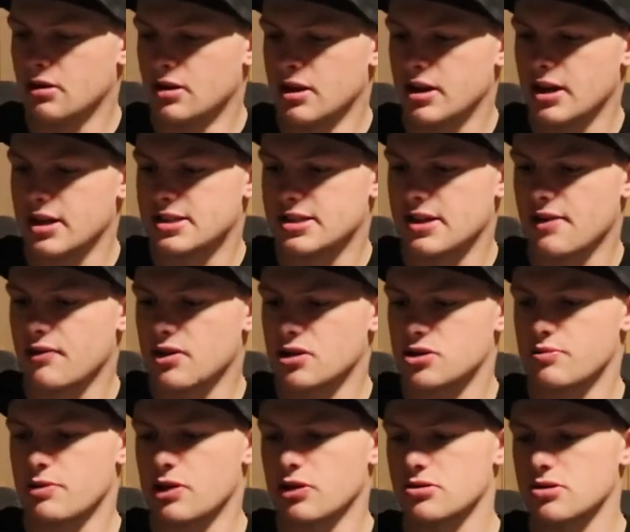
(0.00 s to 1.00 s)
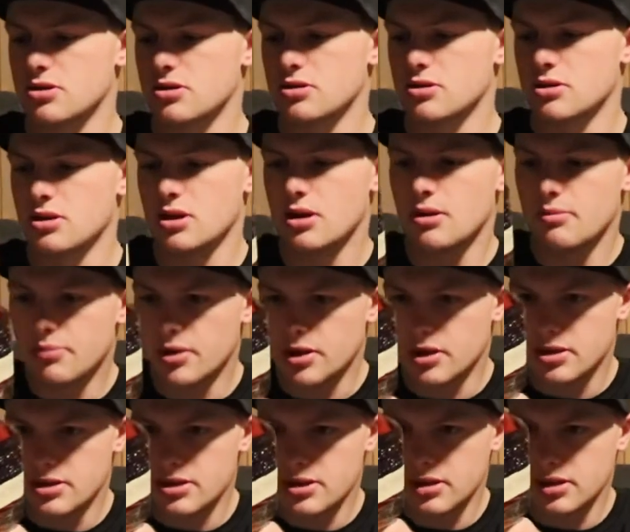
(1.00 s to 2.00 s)
It's 700 mils,
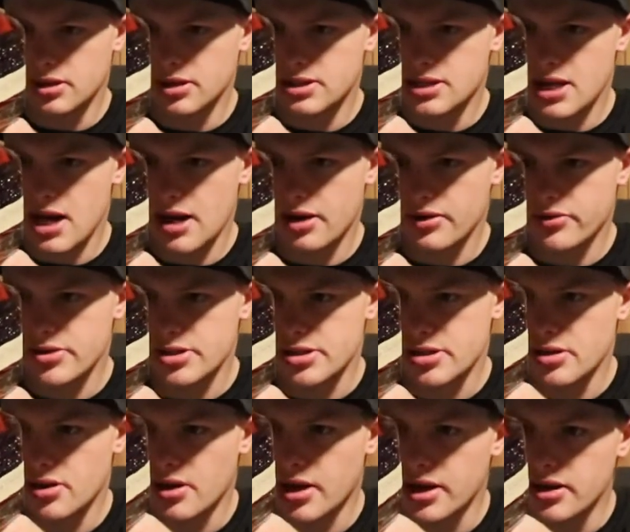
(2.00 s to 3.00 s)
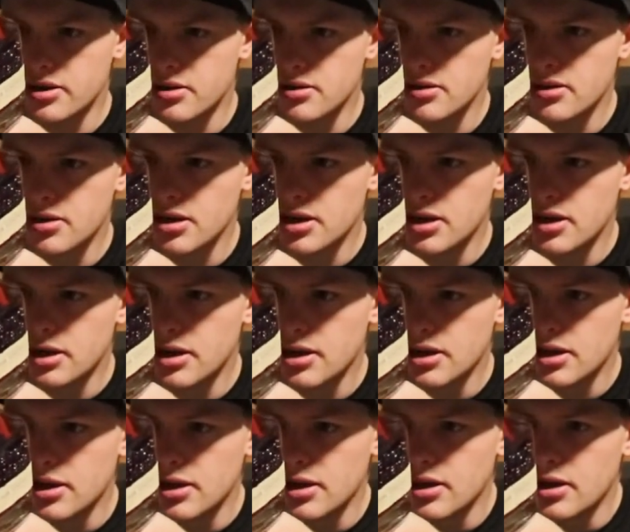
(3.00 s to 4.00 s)
but a little tag on the side.
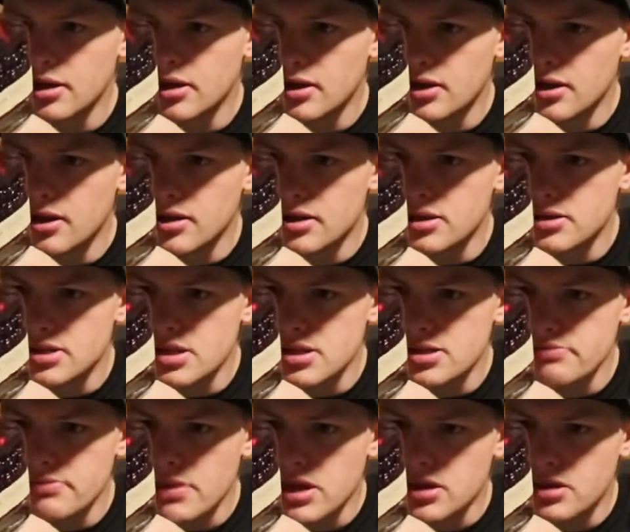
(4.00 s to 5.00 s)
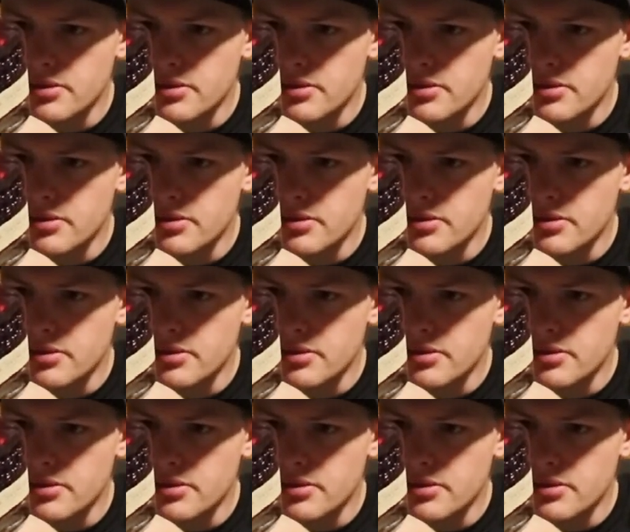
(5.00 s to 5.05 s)
It says Meet the